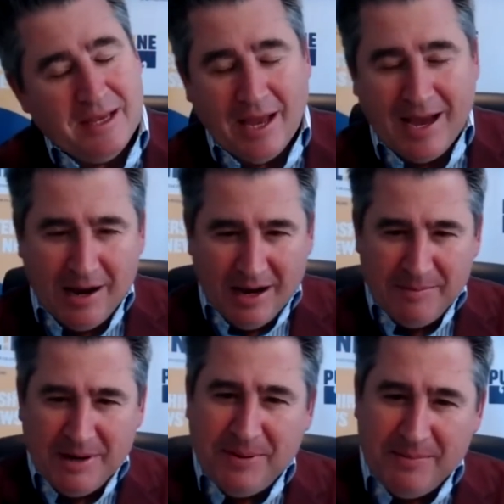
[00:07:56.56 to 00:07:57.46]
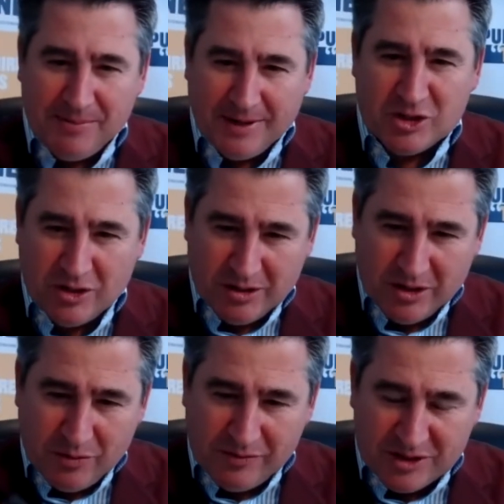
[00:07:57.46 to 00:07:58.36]
How many people actually are
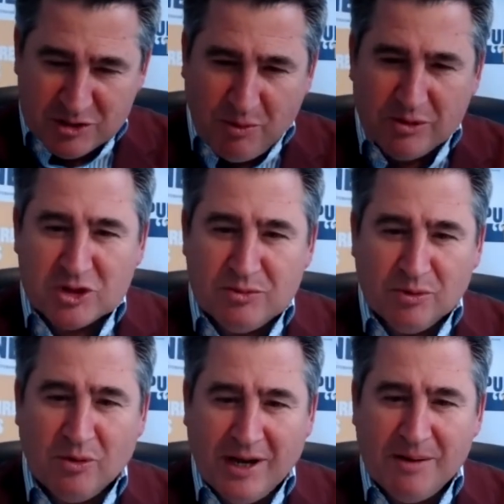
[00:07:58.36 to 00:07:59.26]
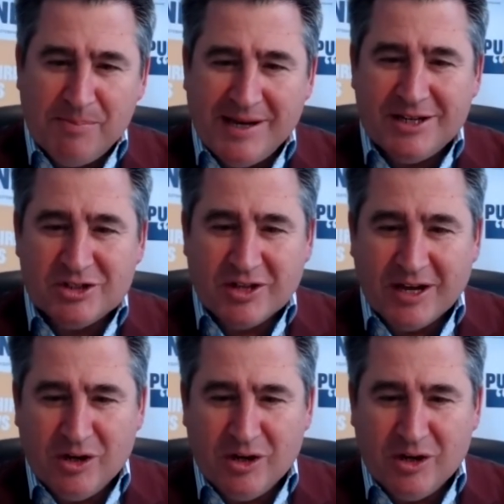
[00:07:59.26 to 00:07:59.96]
you responsible? How big is that